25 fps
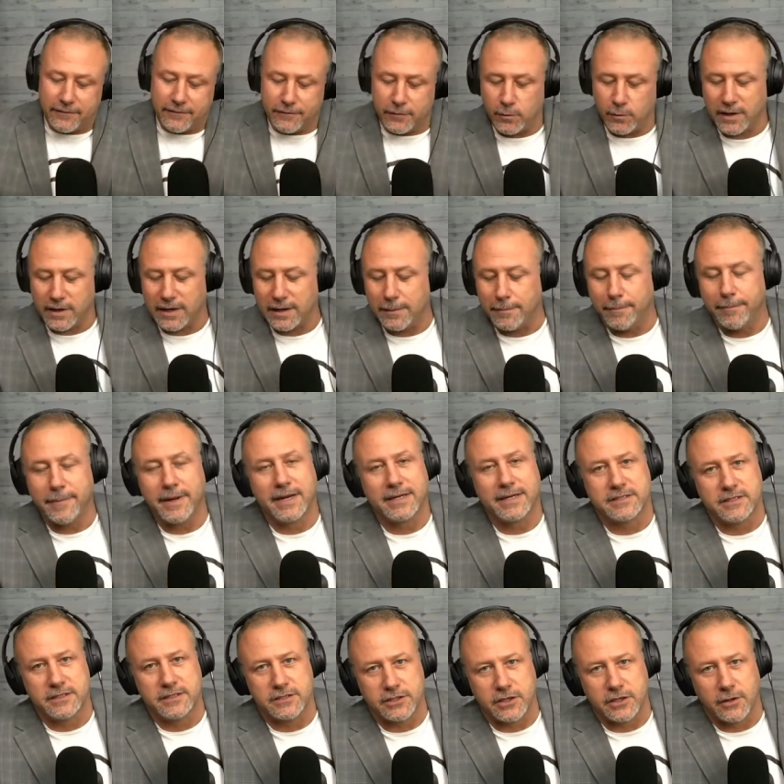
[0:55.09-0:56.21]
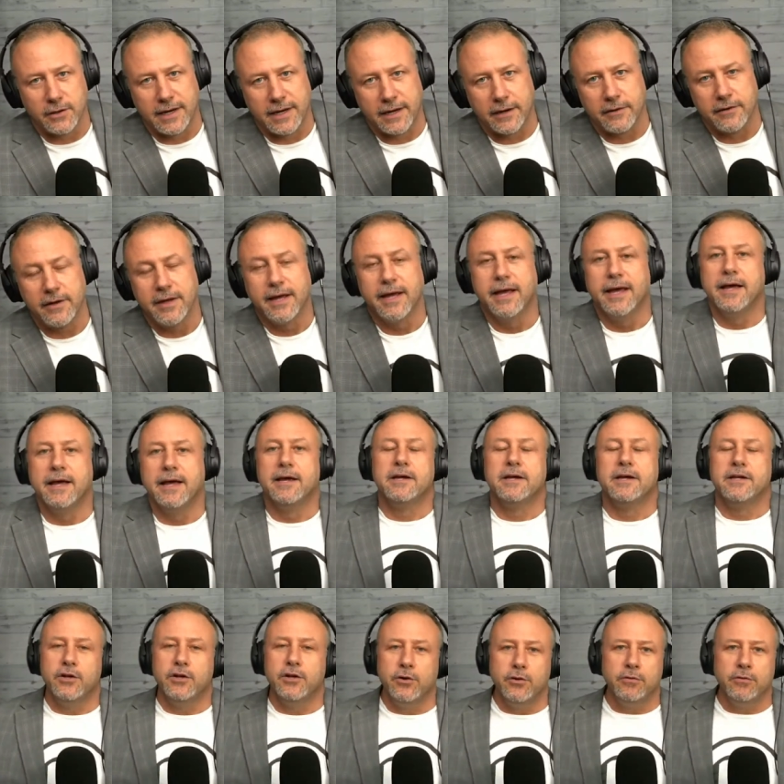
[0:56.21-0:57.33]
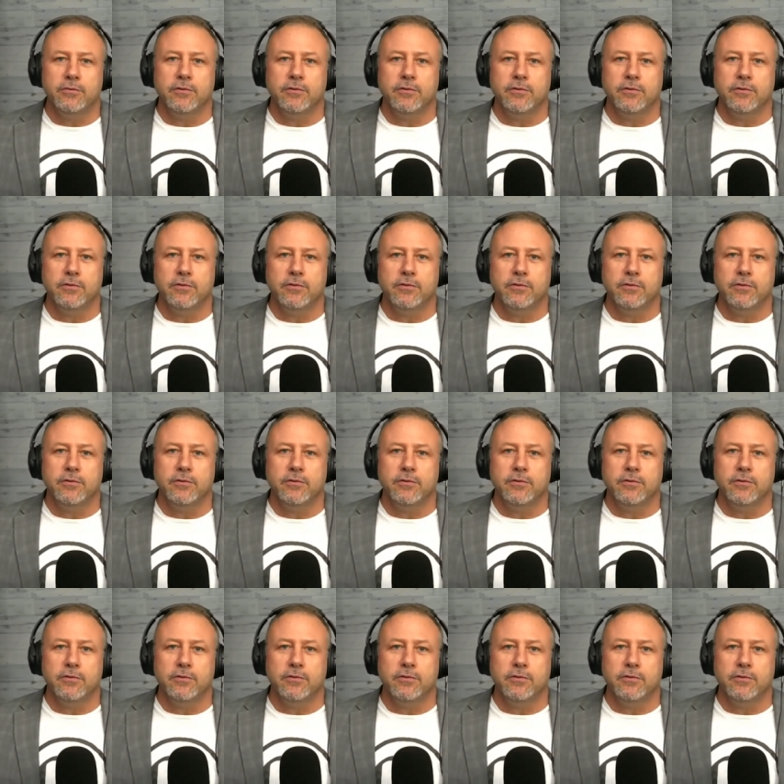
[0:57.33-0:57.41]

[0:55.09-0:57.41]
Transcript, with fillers: And we're going to mix and show how you